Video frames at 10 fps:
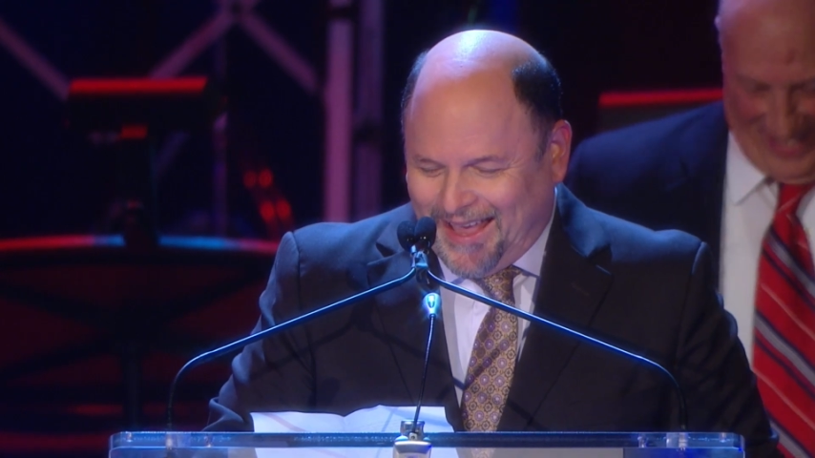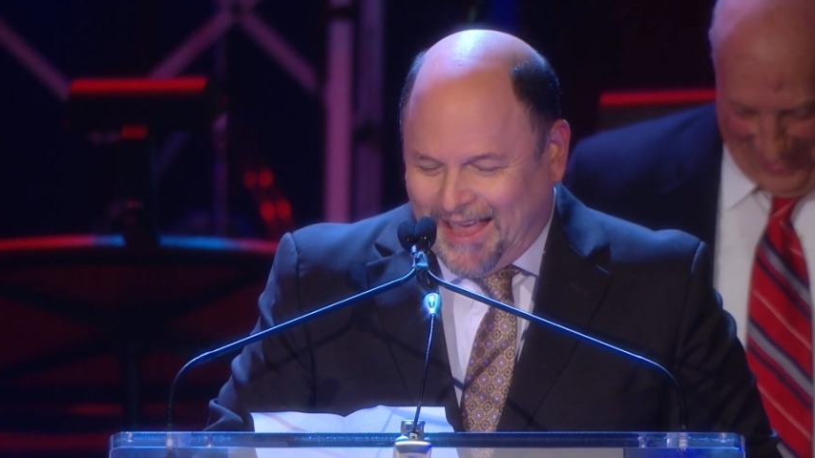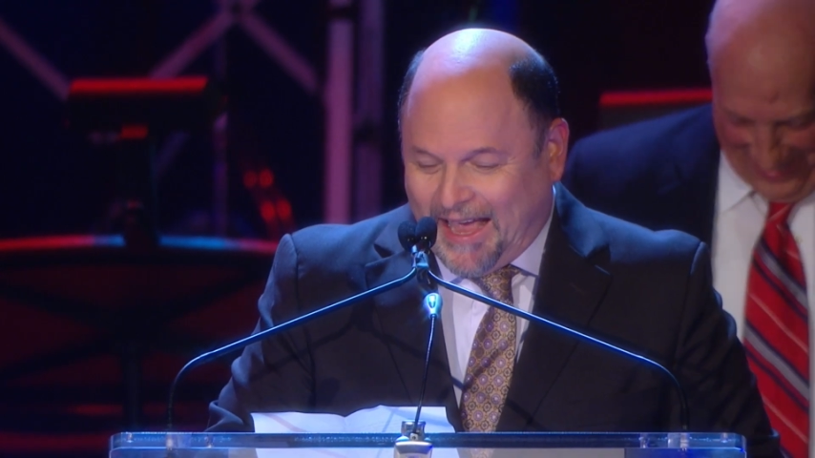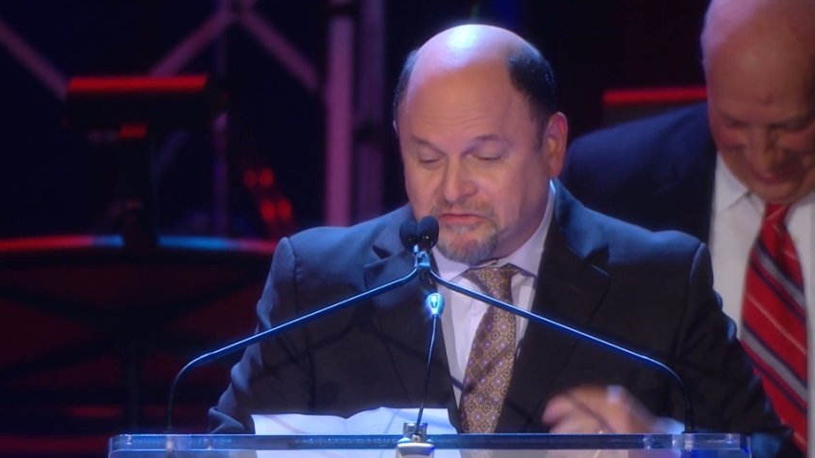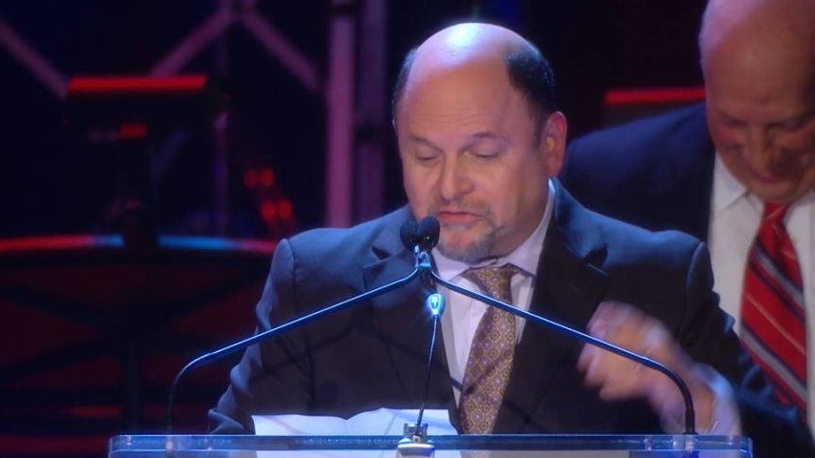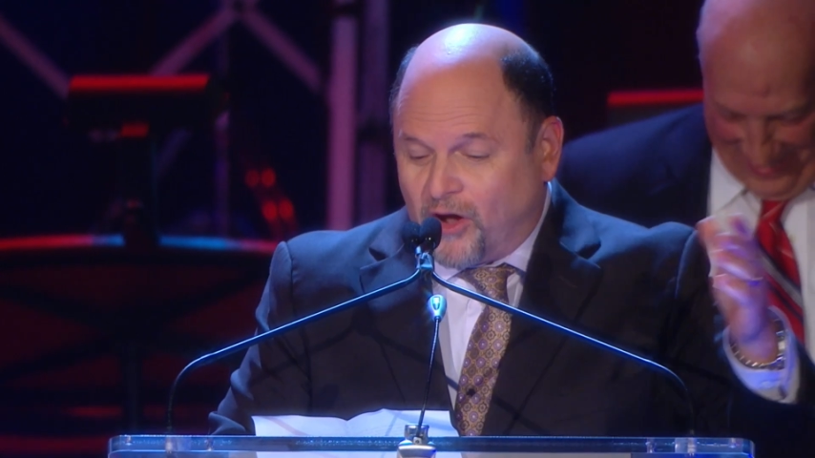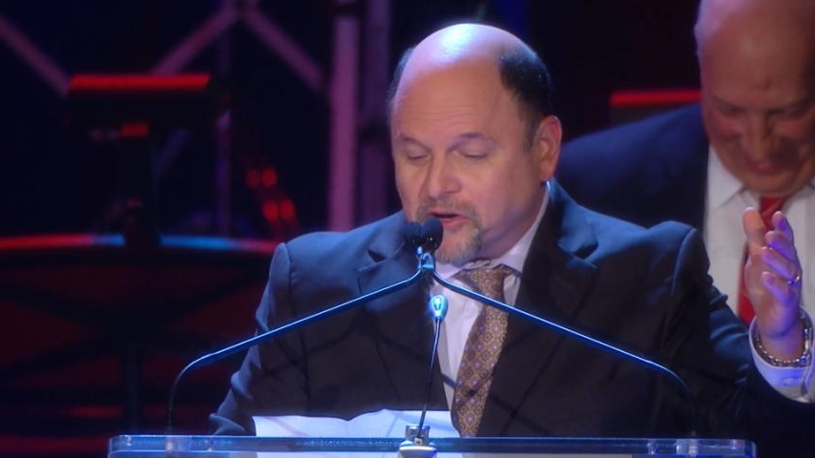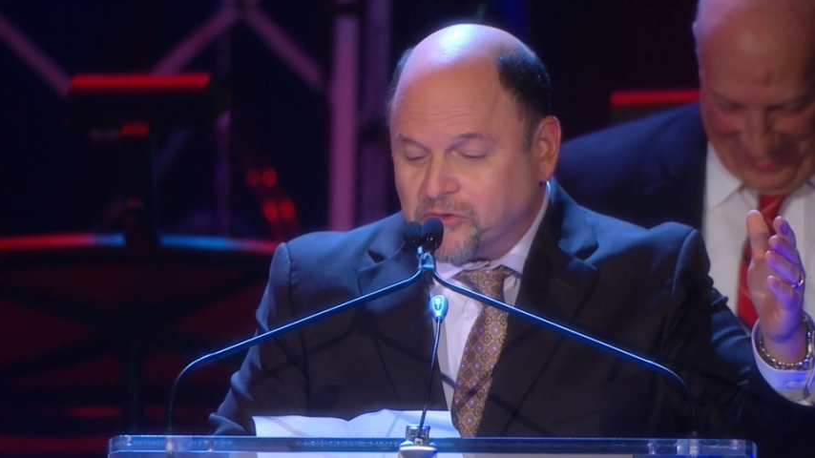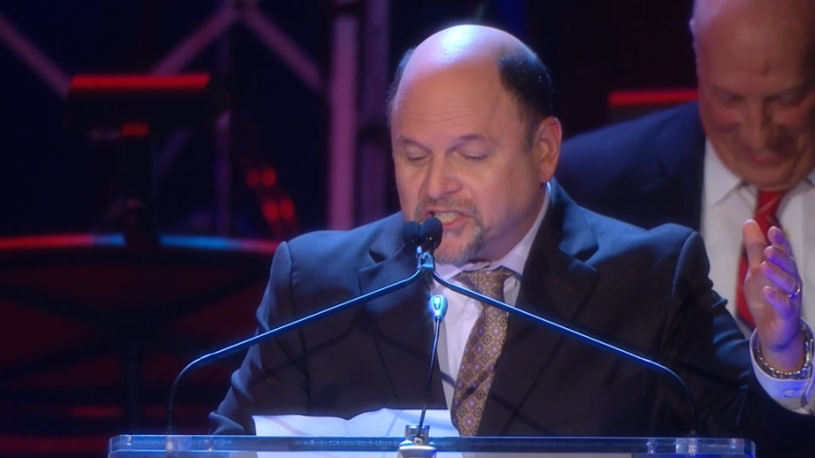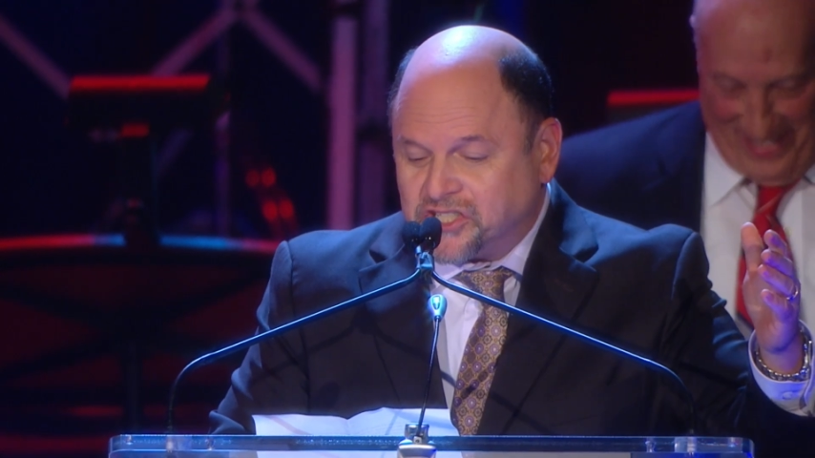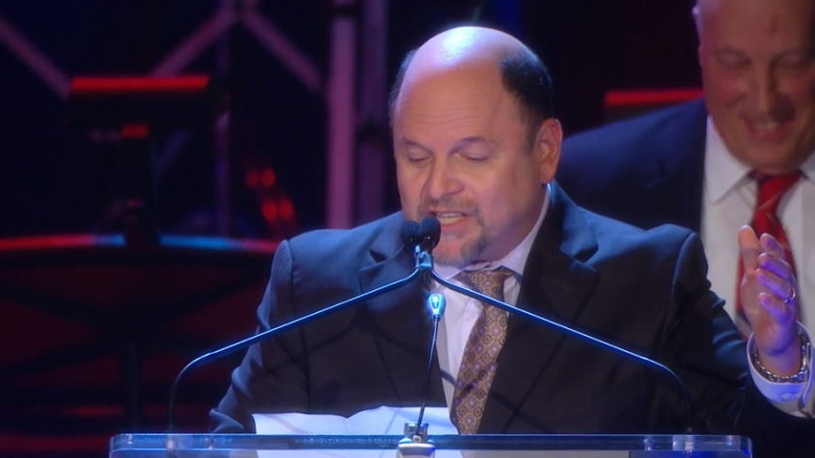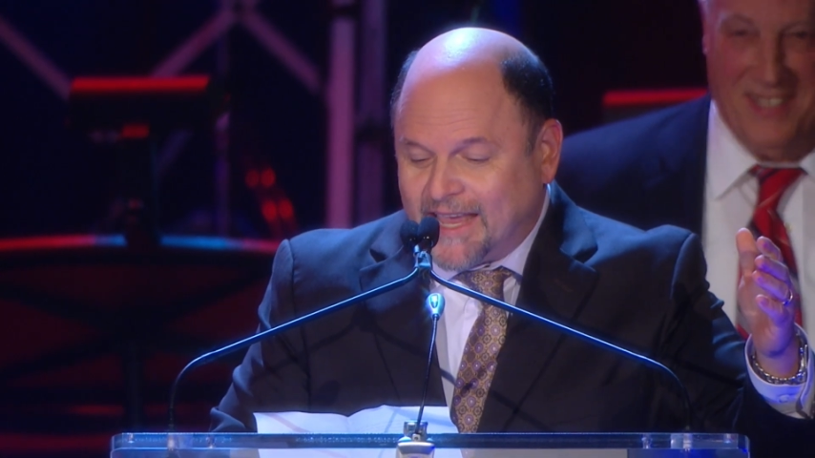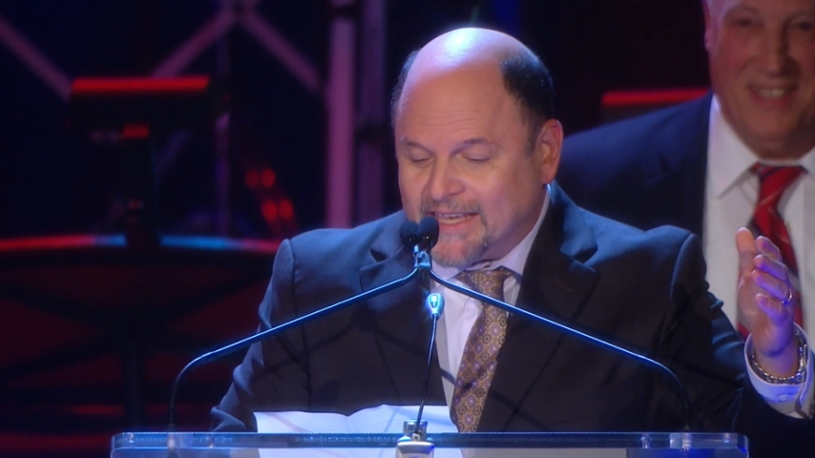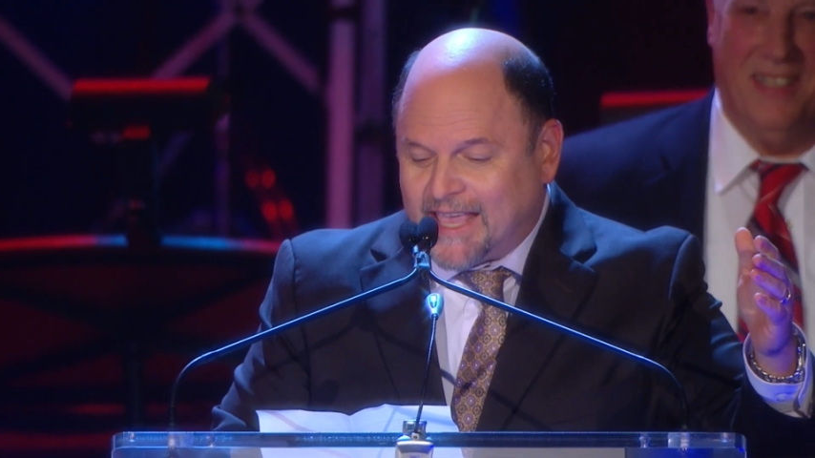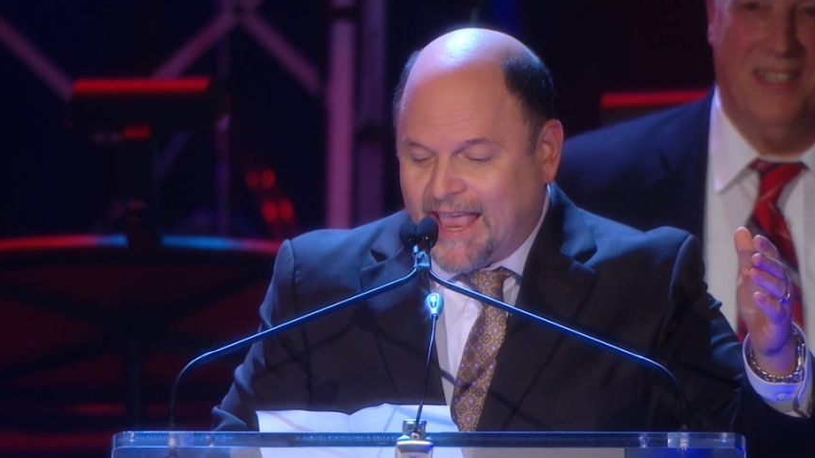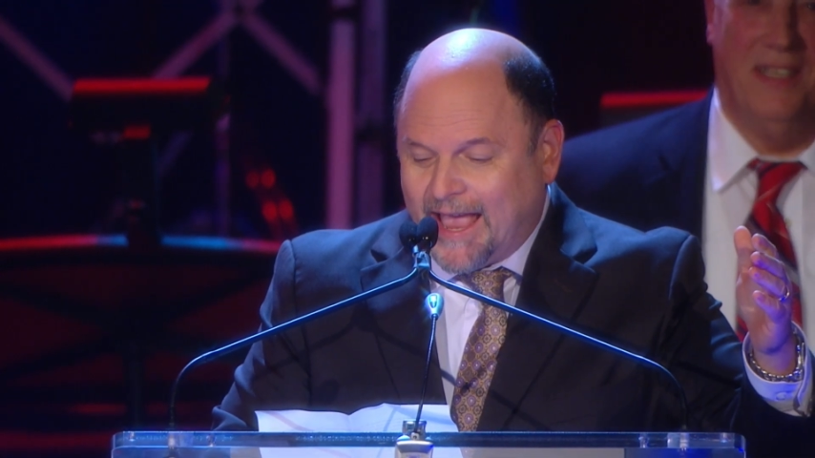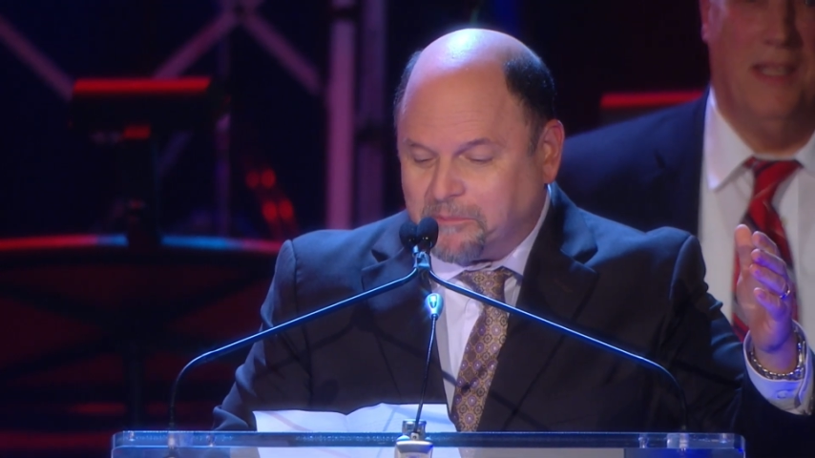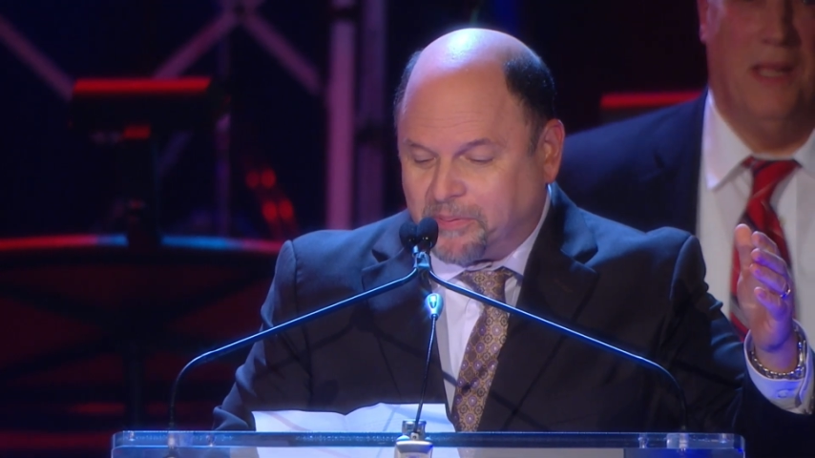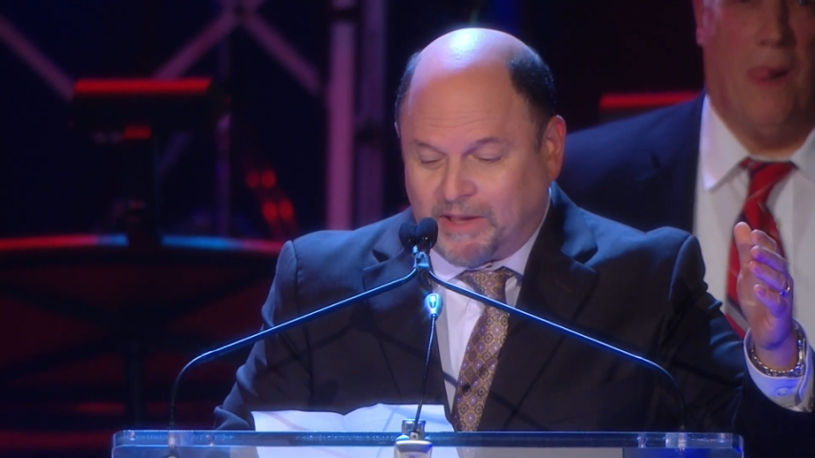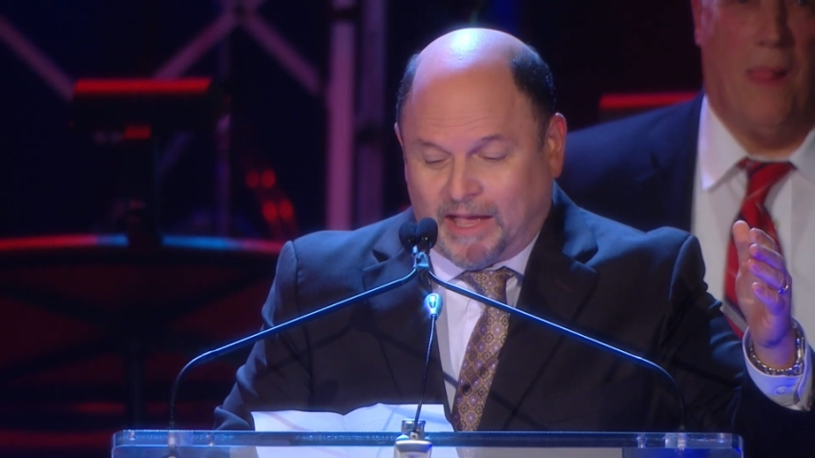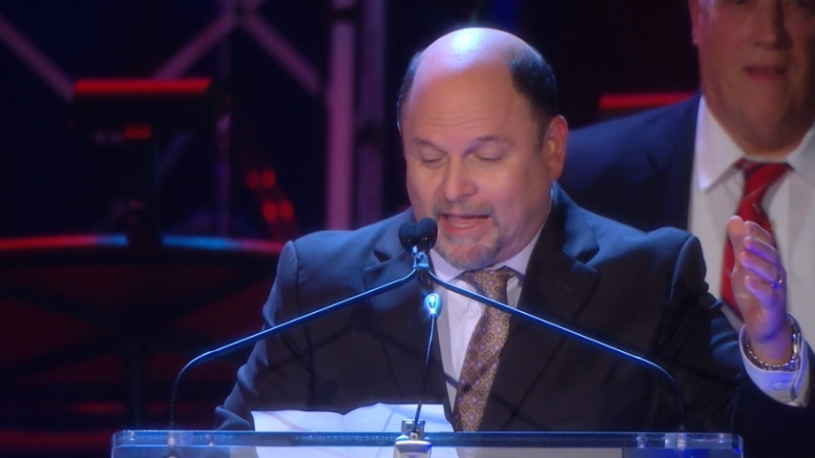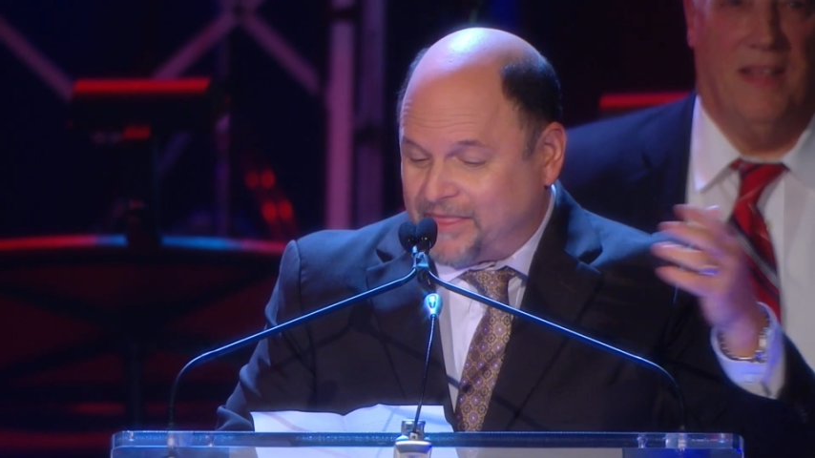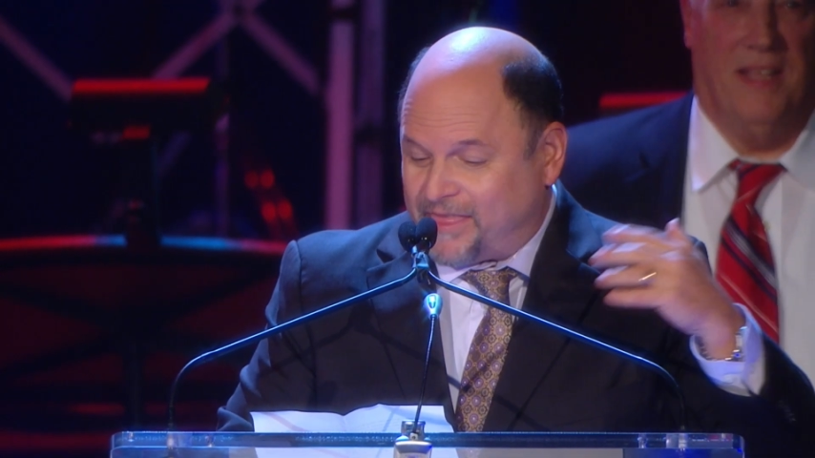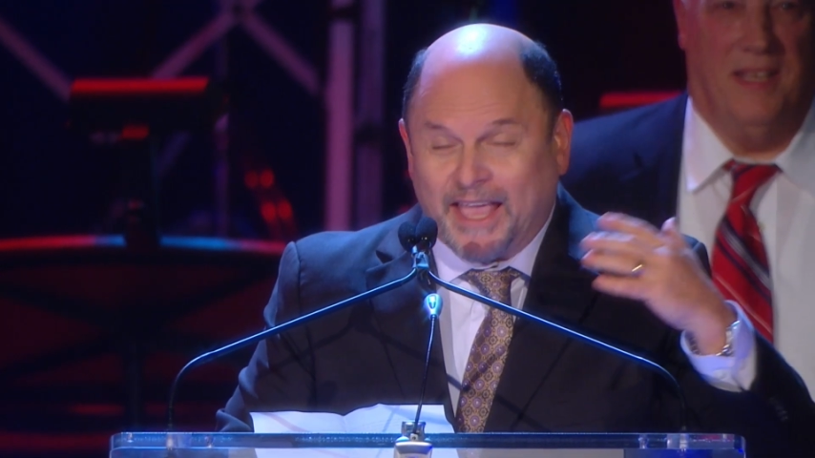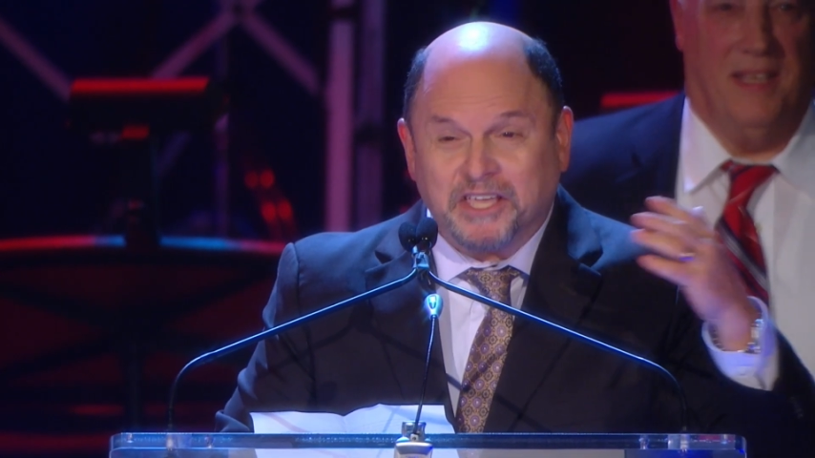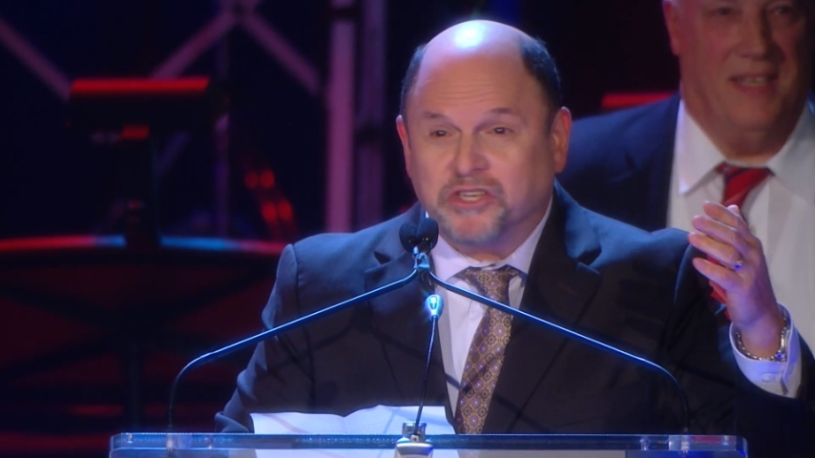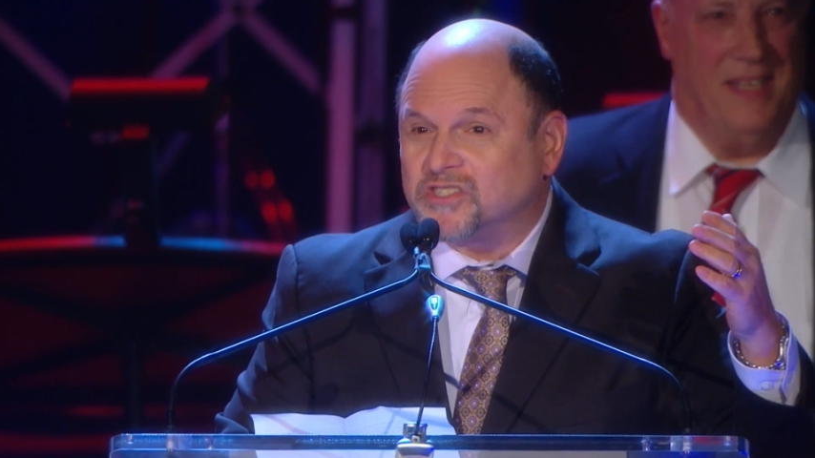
Fawn Ridge Day Camp, thank you.